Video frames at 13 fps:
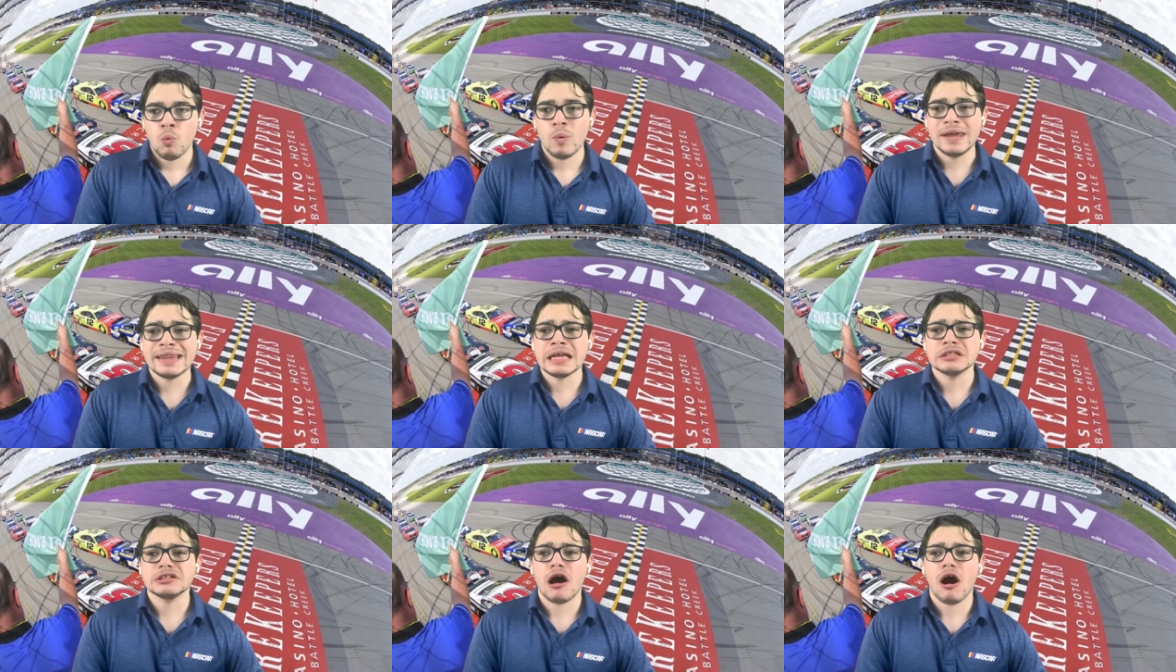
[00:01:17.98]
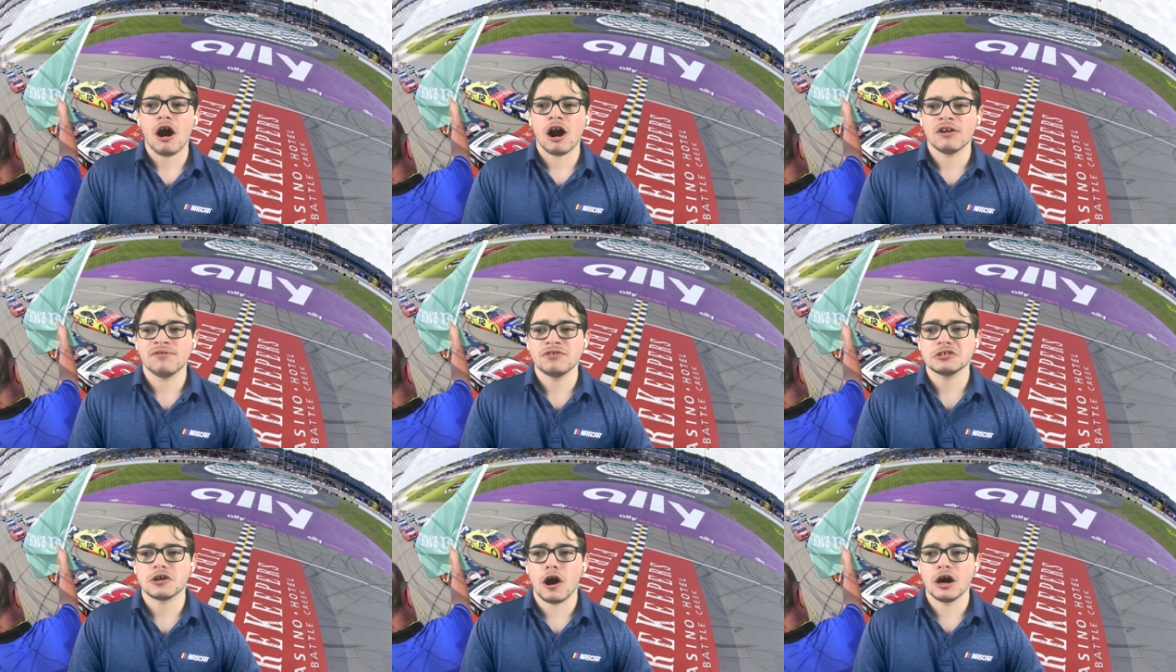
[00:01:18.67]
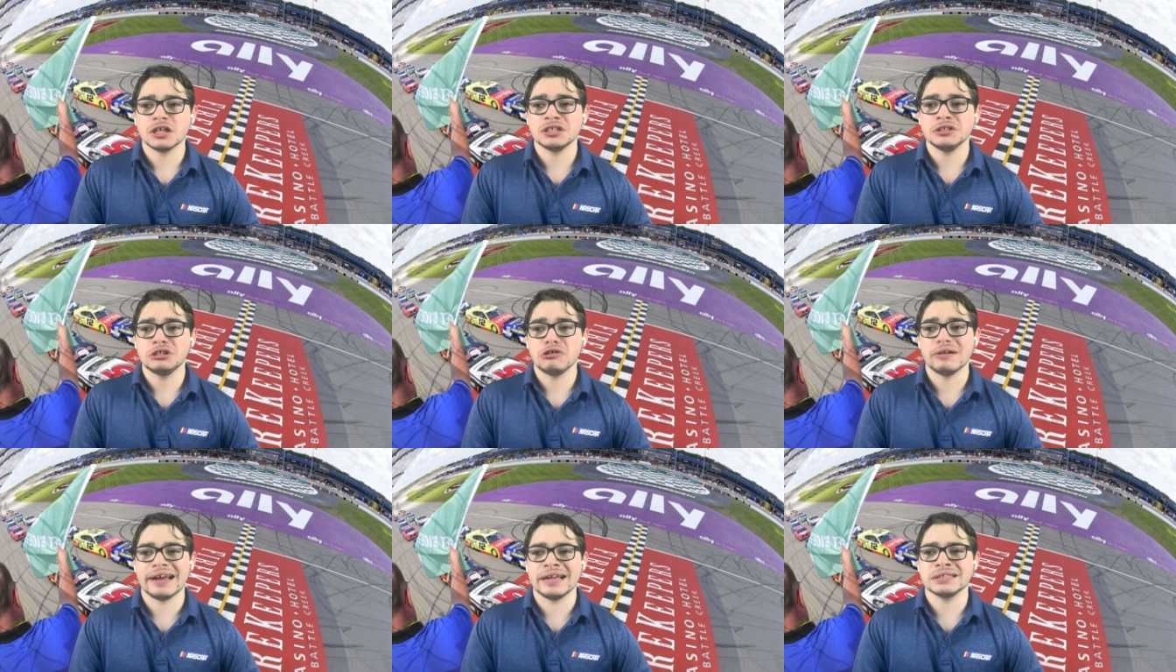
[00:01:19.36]
We then saw our first caution
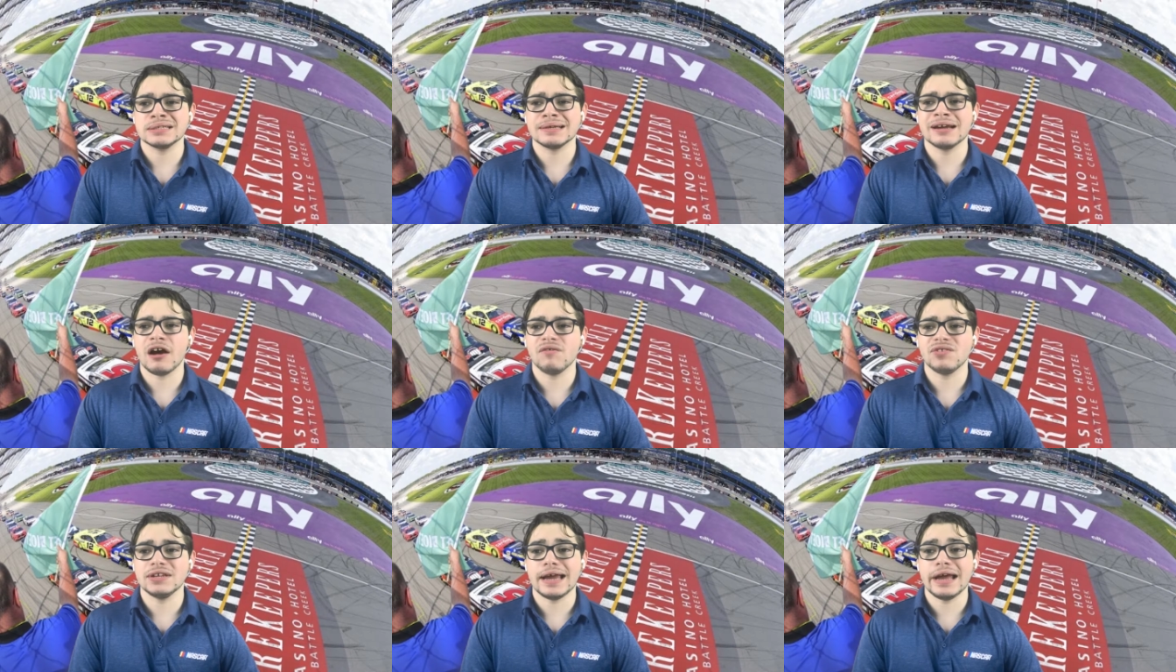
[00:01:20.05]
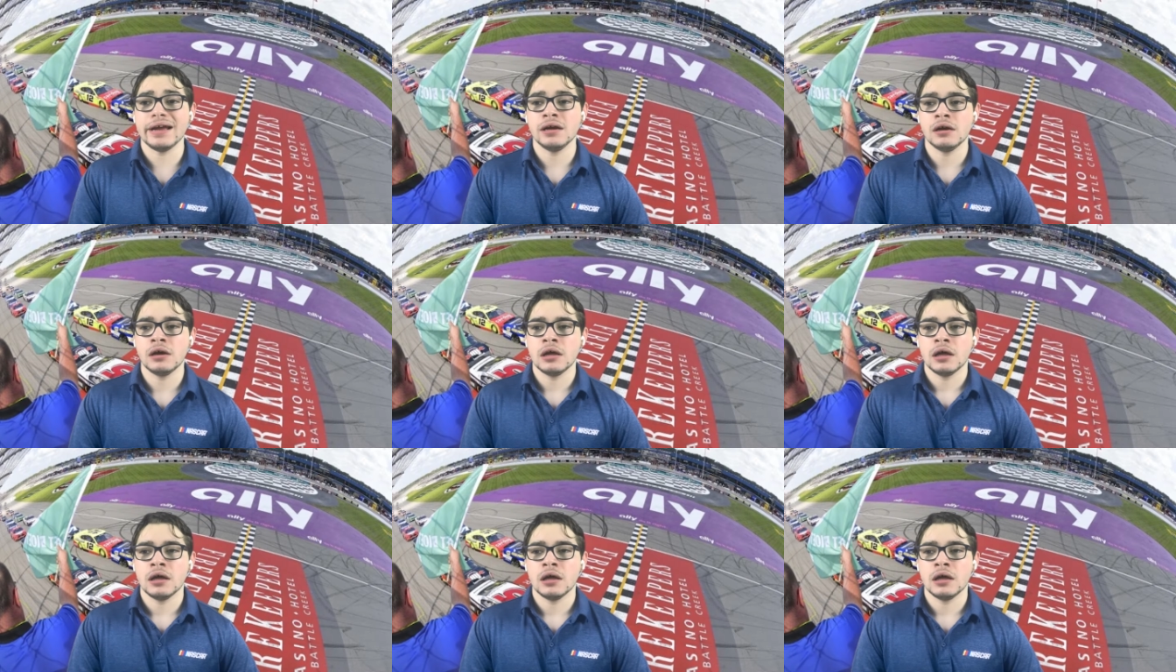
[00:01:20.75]
due to incident of the day.